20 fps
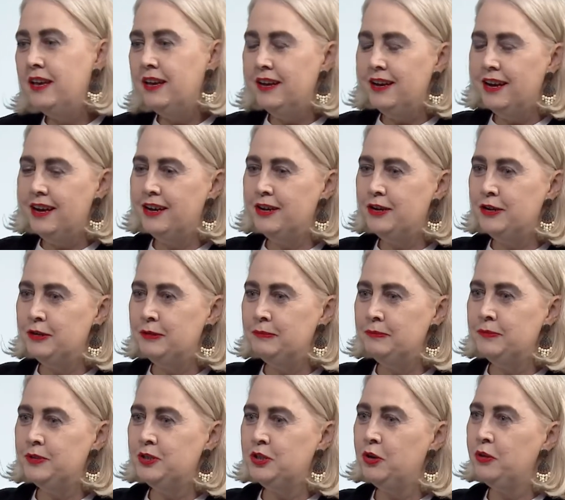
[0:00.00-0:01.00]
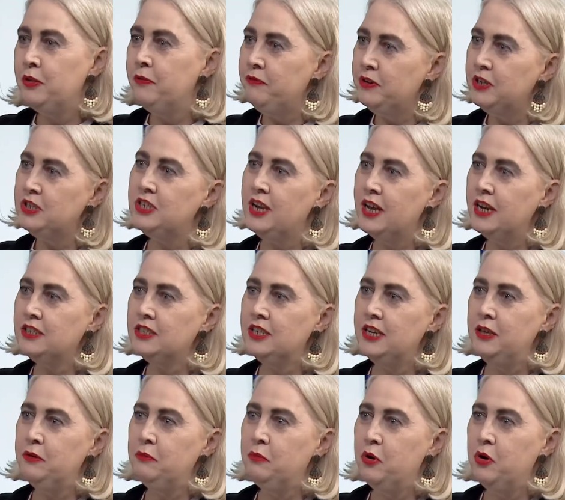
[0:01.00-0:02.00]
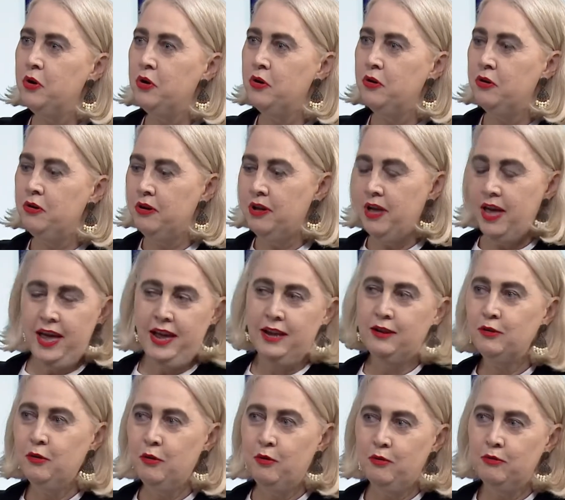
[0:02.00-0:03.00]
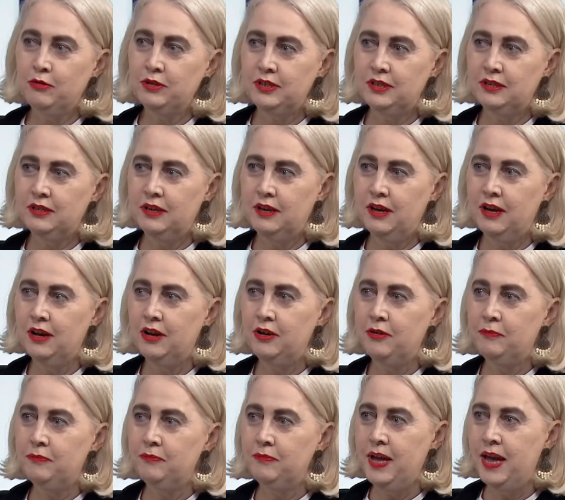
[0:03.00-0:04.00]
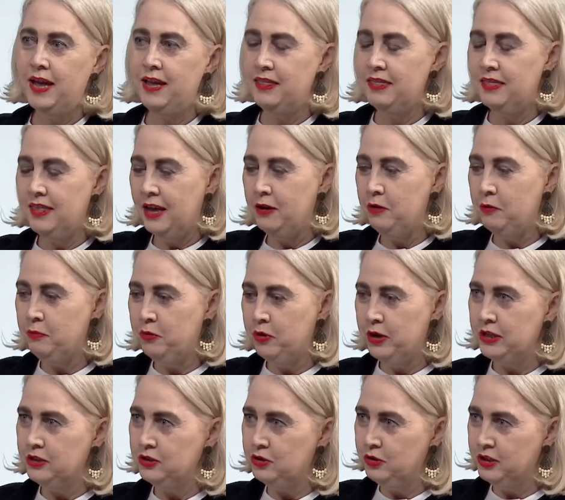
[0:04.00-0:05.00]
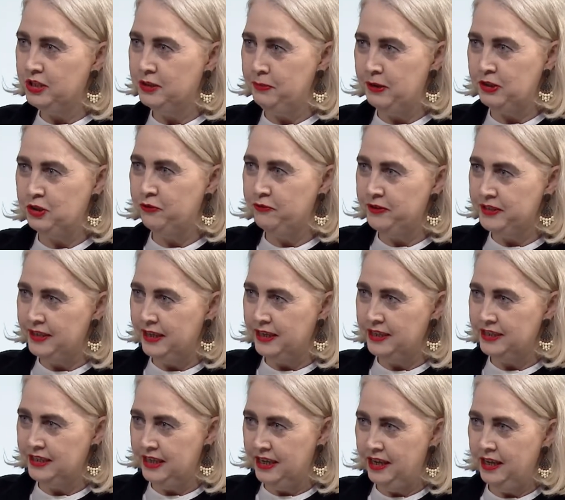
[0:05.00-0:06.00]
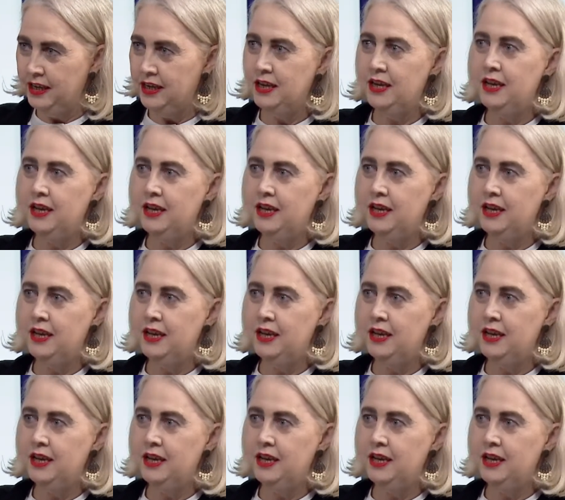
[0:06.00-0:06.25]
Okay. So the fish actually were hand caught and they were put into a special facility,